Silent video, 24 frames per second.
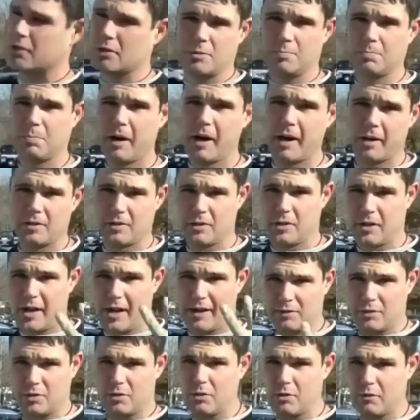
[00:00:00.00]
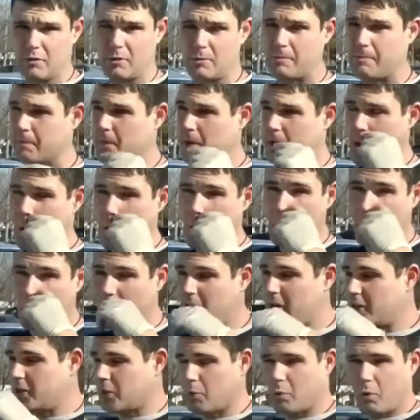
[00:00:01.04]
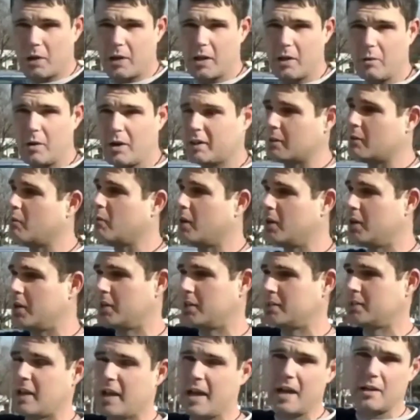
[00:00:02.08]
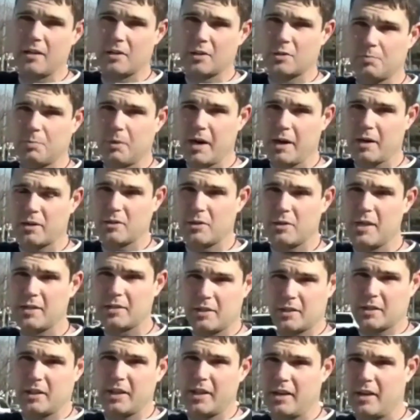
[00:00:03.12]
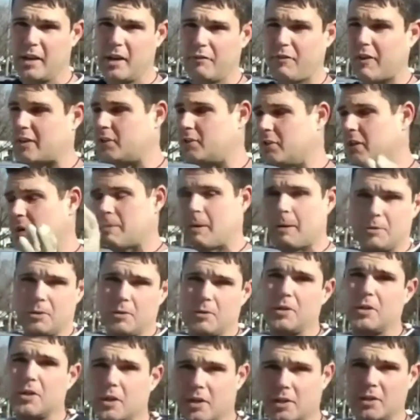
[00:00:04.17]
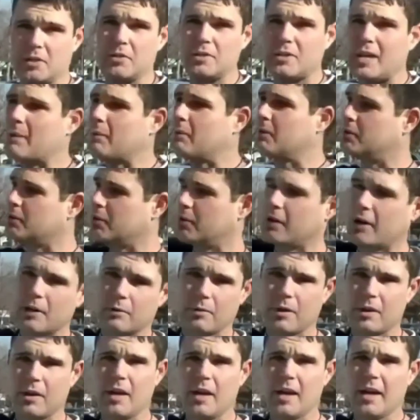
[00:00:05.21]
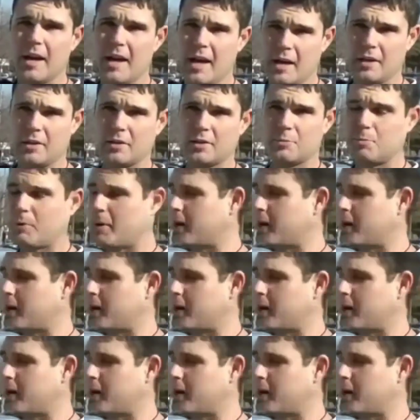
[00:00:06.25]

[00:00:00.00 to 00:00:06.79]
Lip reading: ahead of your sprayer. So you're going to have 2 of them. One that you're working with and one that's ahead of your sprayer, so he's going to clean it off as you come up to it. You're going to use that one, throw your other one ahead